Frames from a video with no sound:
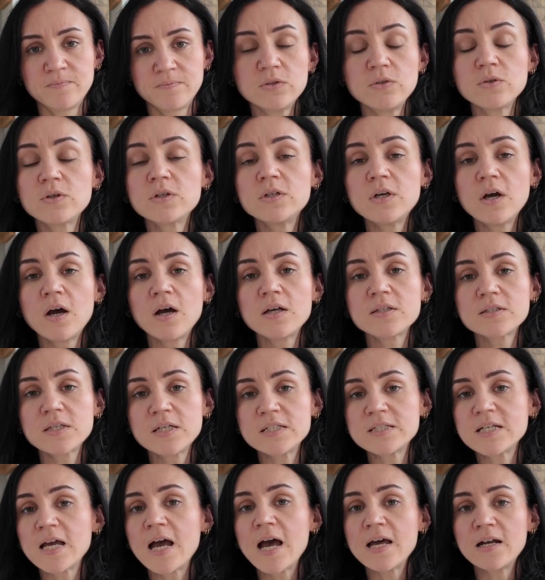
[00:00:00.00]
You can ask
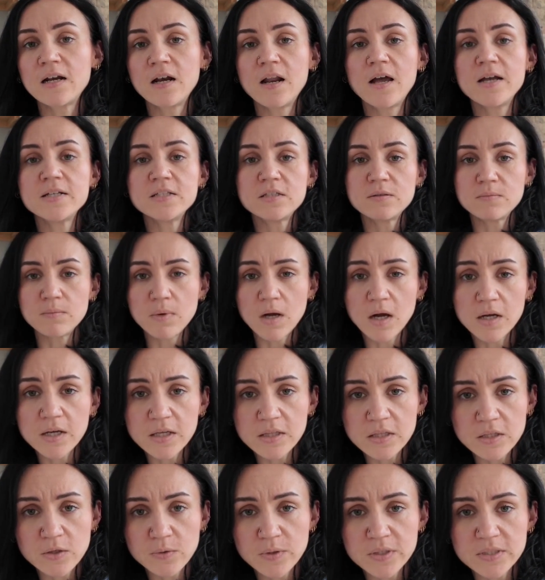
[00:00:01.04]
it to analyze the
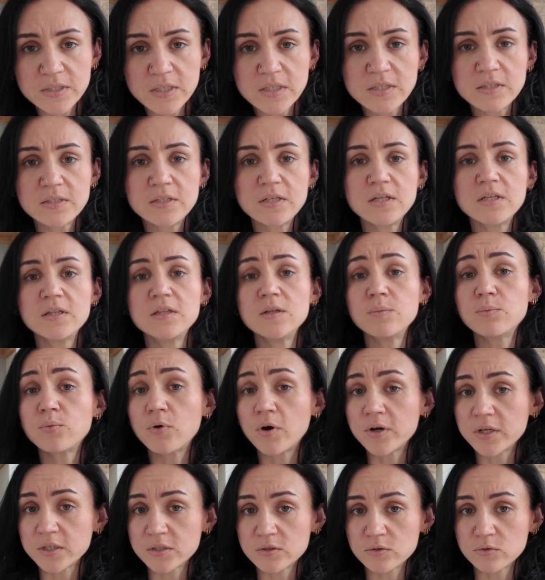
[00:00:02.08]
market that you exist in, the
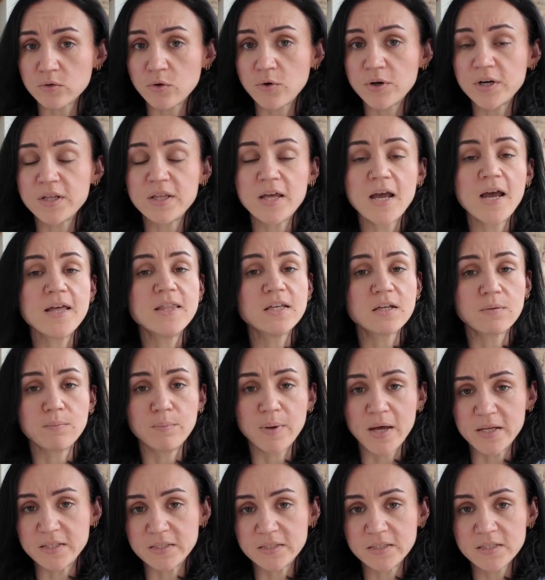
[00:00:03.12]
products that are already there, the
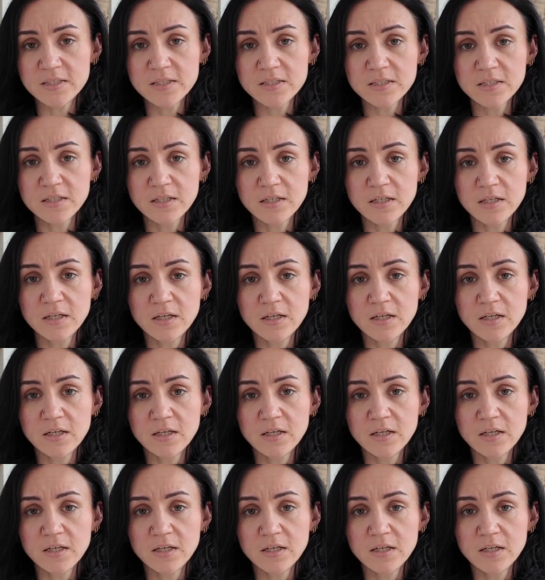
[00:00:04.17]
competitors.